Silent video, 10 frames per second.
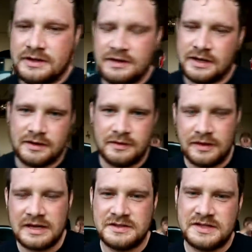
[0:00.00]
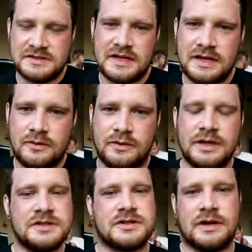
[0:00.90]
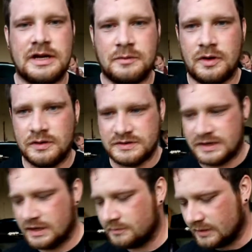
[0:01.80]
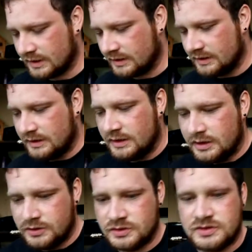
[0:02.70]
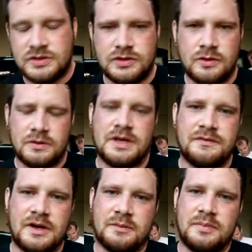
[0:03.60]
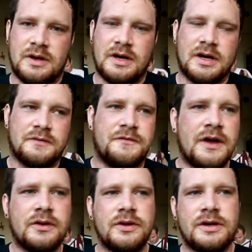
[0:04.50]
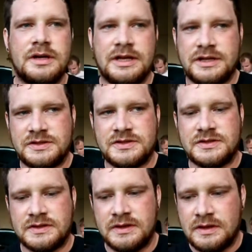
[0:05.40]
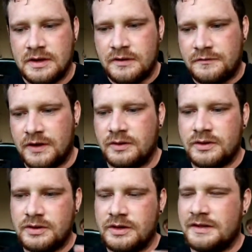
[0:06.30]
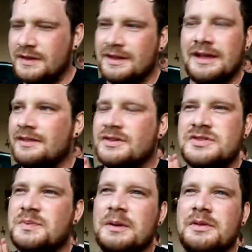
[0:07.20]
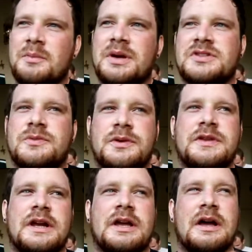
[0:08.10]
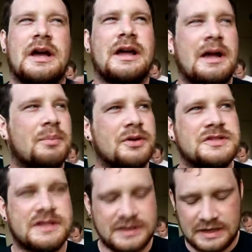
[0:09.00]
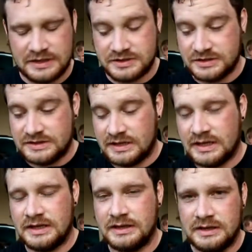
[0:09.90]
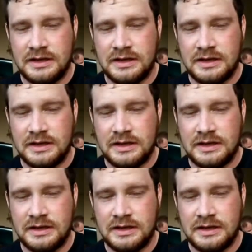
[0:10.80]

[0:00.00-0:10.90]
Yeah, as I say on Instagram all the time, like you don't give up. Failure is failure, and this is probably the best quote that I posted it actually today.